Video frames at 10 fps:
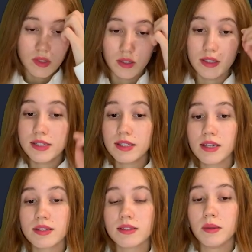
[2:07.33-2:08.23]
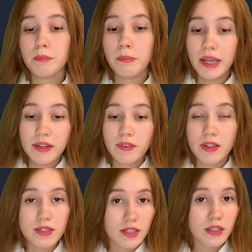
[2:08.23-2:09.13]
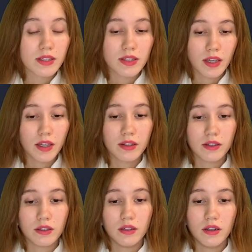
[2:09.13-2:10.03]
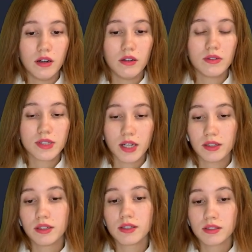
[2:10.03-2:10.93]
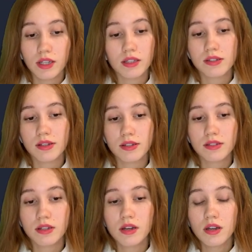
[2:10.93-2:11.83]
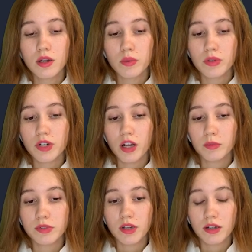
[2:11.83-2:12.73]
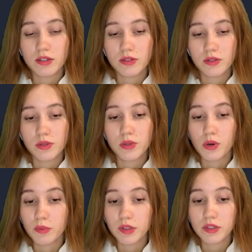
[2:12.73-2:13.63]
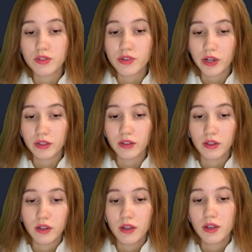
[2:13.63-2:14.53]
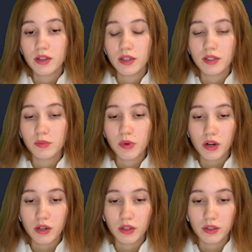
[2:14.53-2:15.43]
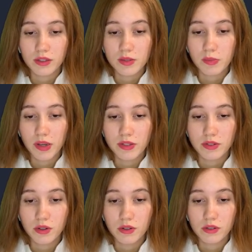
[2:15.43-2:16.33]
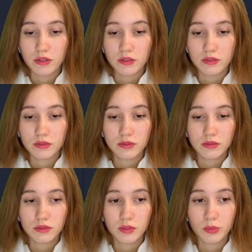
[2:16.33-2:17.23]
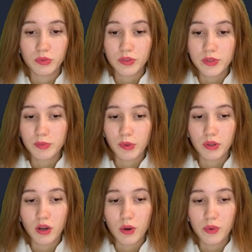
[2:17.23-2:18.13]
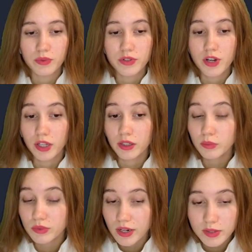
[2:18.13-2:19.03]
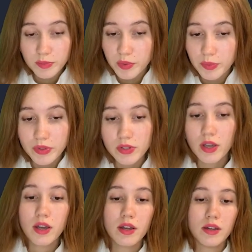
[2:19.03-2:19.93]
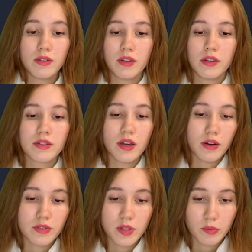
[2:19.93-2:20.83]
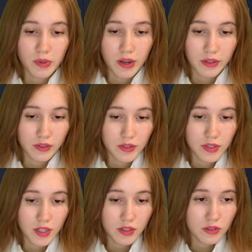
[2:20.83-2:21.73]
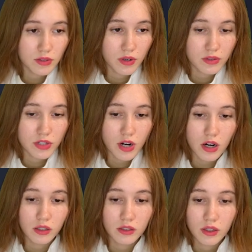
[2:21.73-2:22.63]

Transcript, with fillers: This is the main volatility indicator of uh, technical analysis, which helps us to determine the trend in the market. It's based on the principle of channel price movements, that is, after applying the indicator to our chart,